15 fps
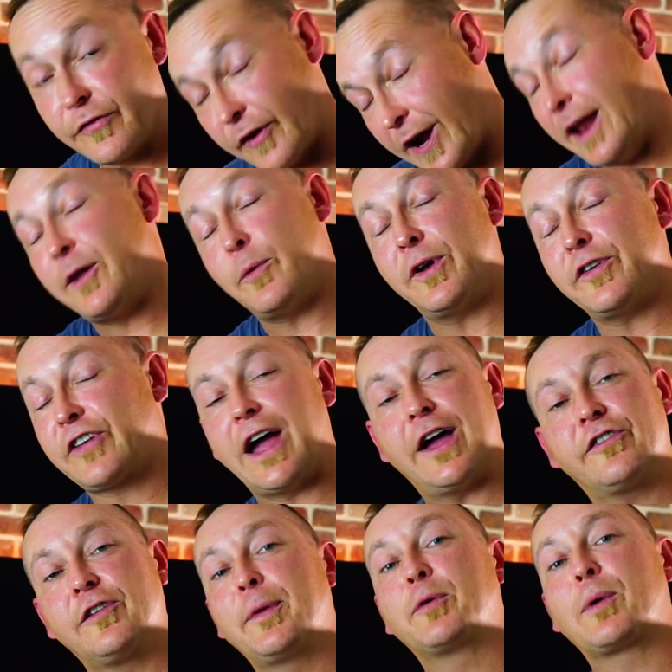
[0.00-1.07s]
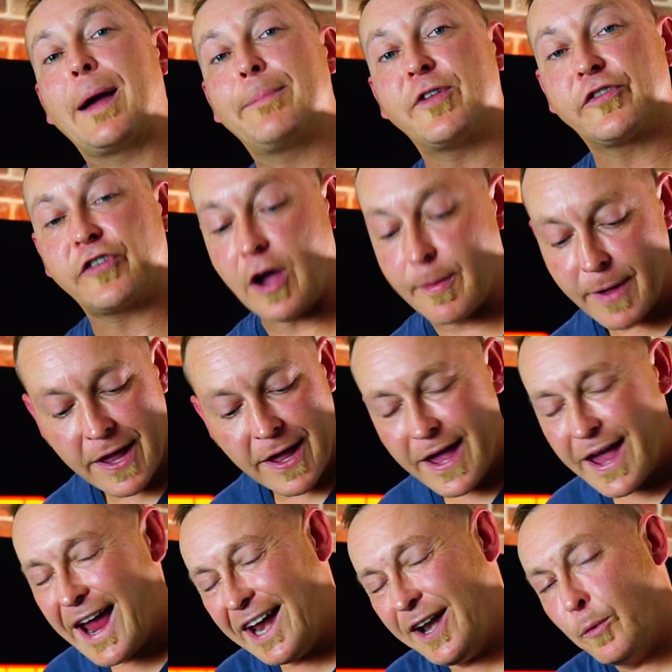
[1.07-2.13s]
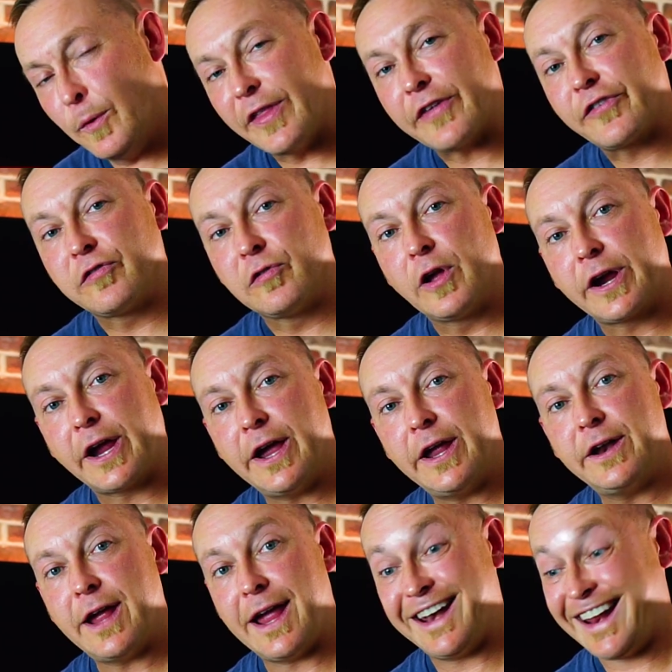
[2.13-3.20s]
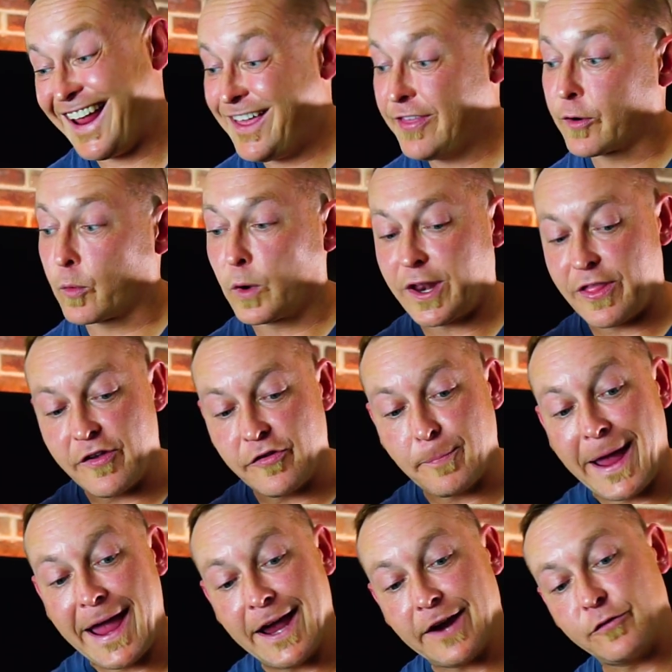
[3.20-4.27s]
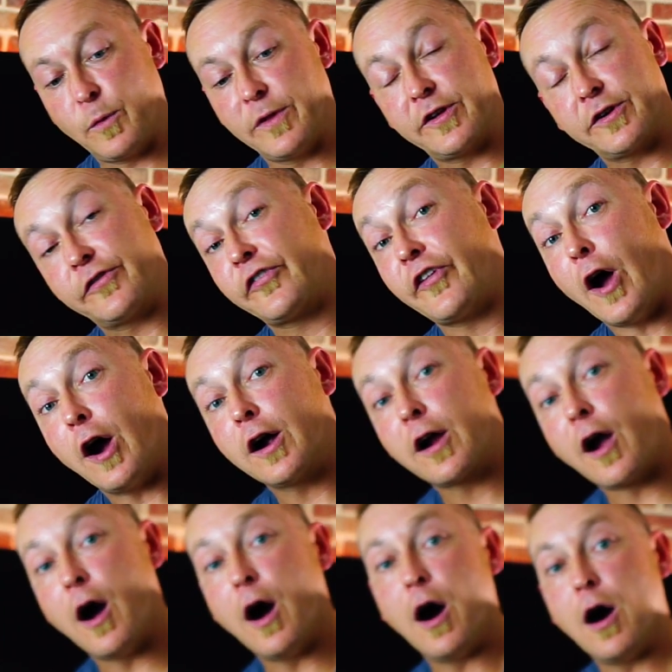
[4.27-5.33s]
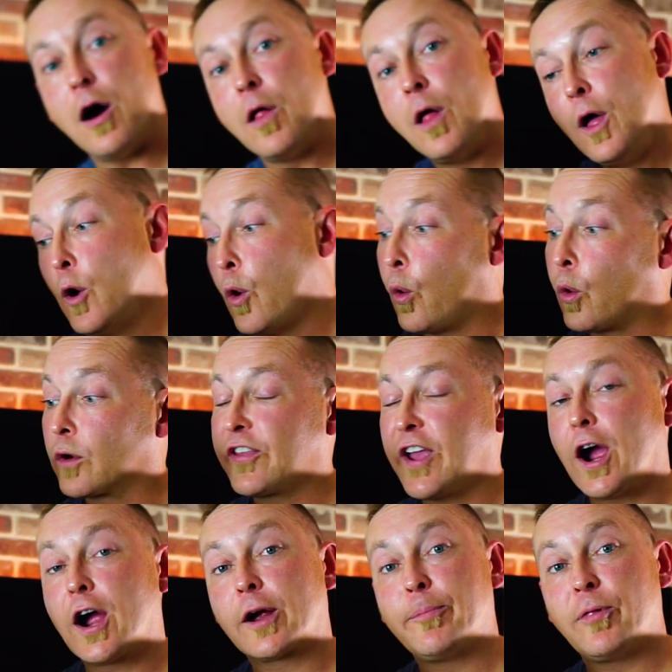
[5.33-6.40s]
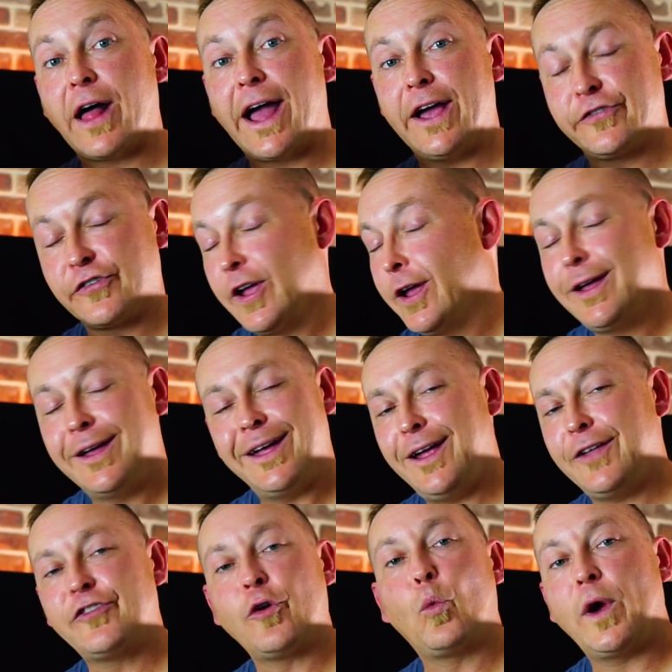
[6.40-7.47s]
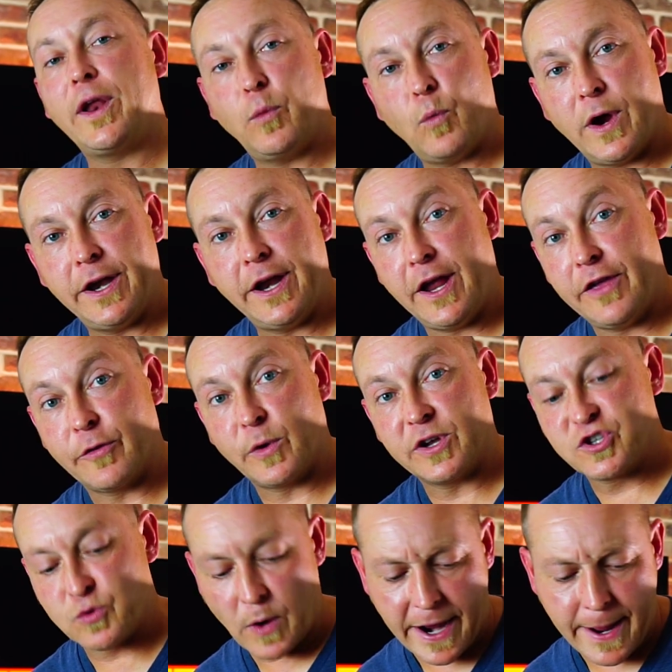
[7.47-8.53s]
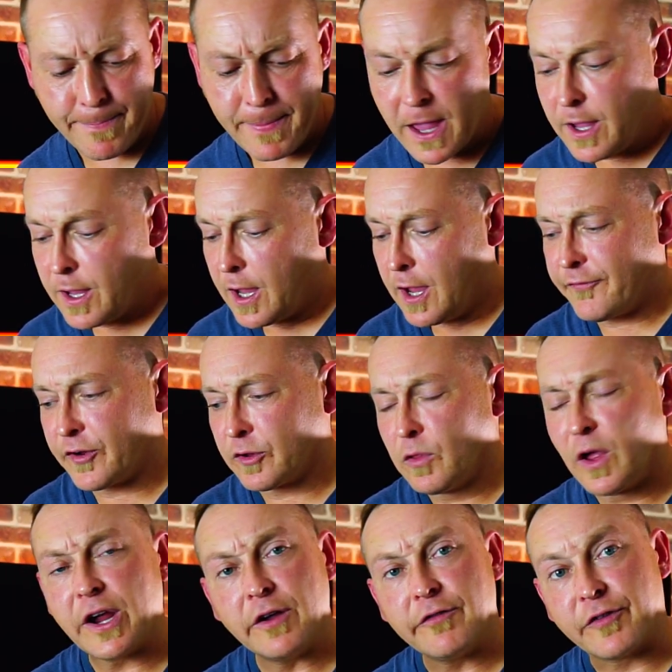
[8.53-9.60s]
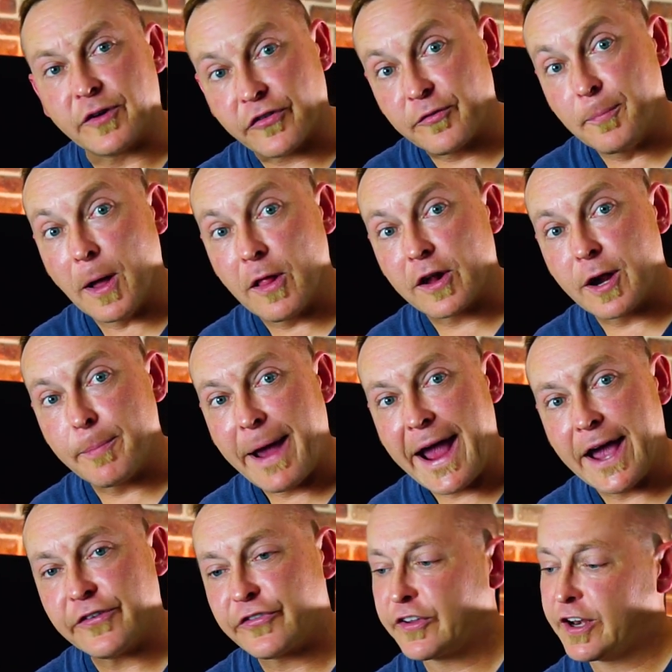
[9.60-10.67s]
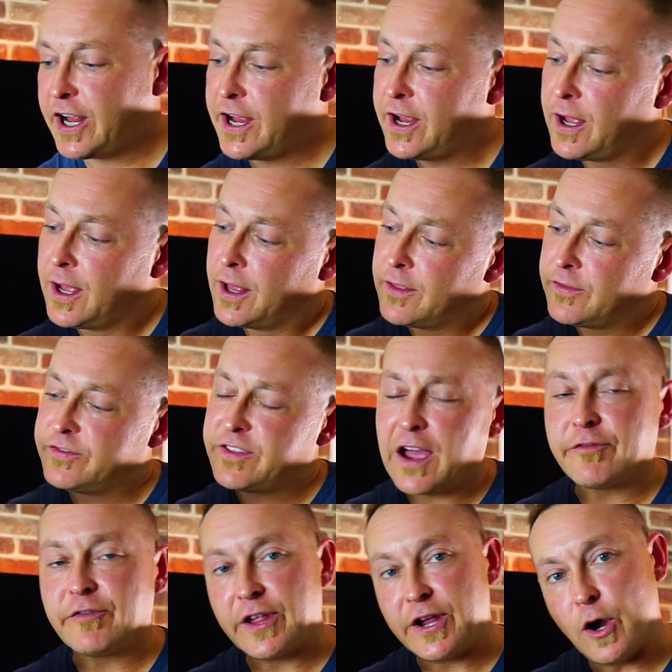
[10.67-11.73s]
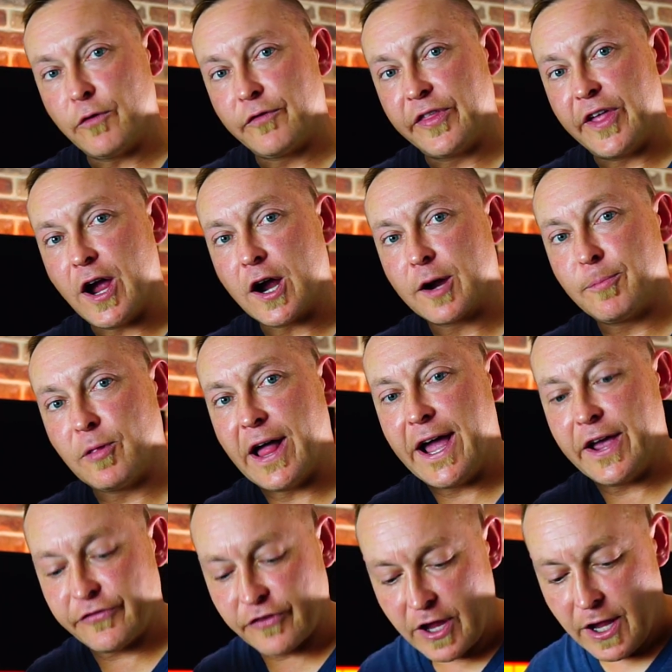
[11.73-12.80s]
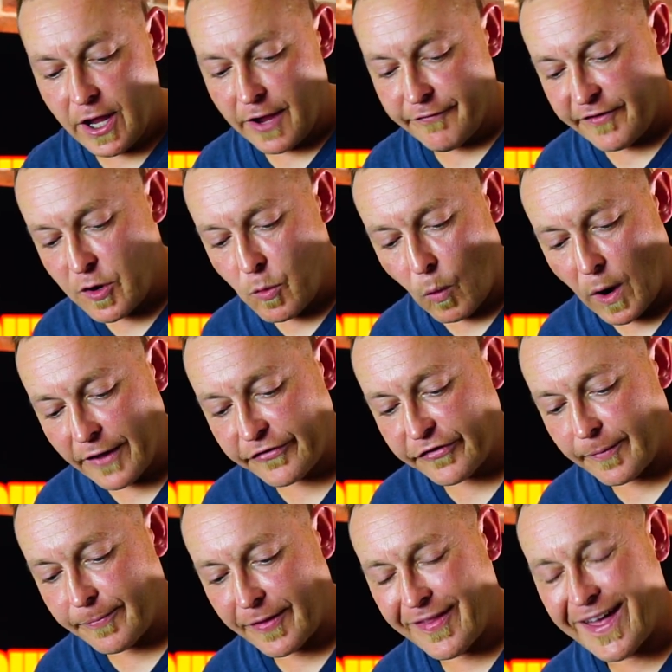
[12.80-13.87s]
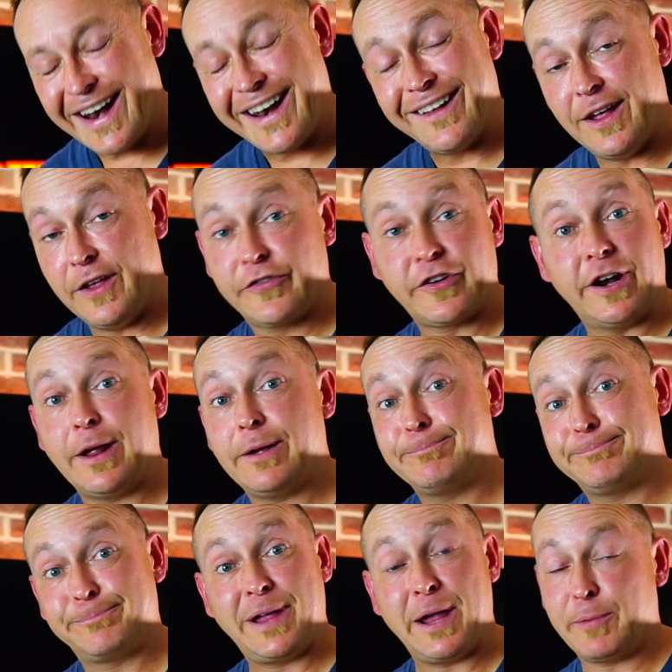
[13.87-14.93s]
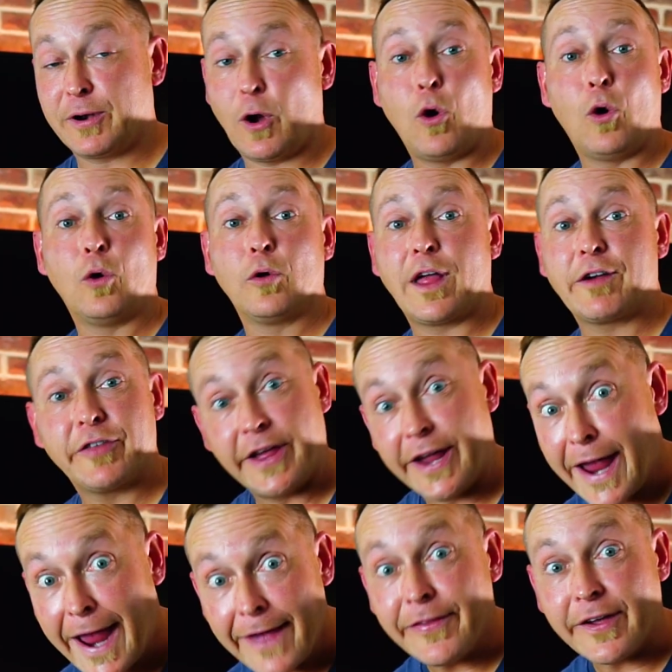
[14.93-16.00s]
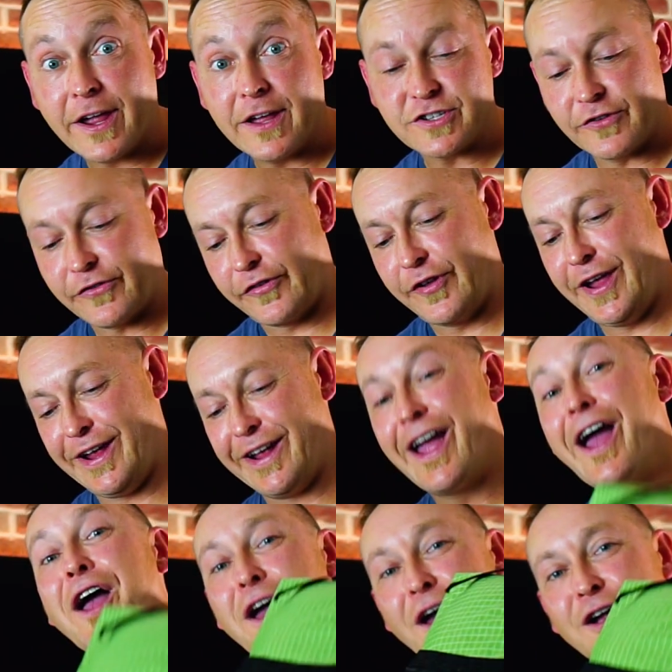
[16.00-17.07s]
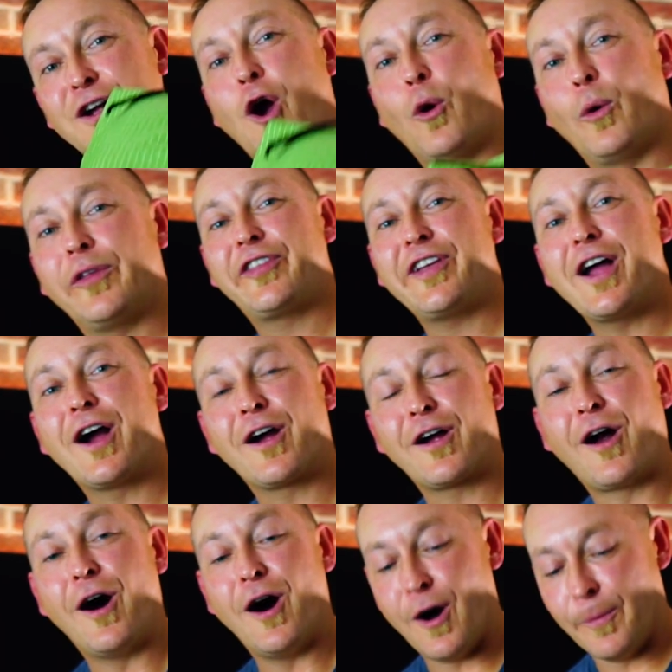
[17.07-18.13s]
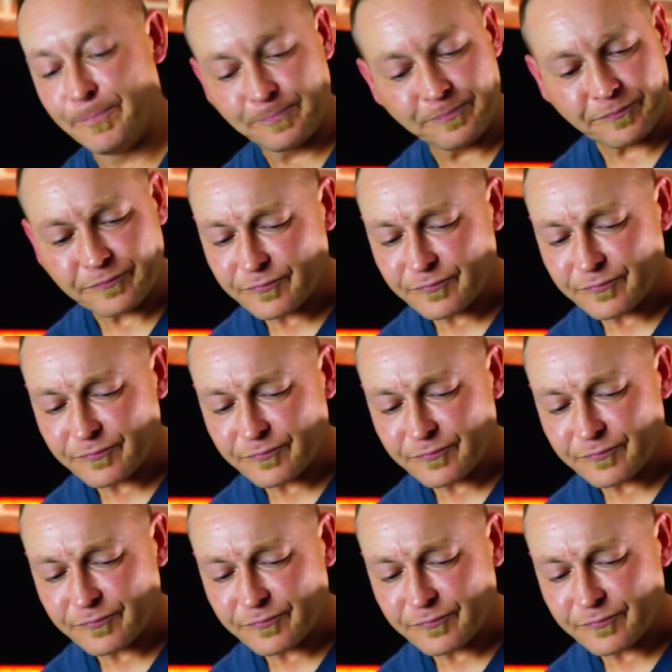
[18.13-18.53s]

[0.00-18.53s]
So anyways, guys, let me wrap this up. Anyone that's looking at either one of these packs, whether it's the Arc Haul or the Arc Blast, it's a win-win either which way. If you're looking for smaller capacity, definitely go for the Arc Blast. If you want something that is going to be able to hold everything and the kitchen sink, go the Arc Haul.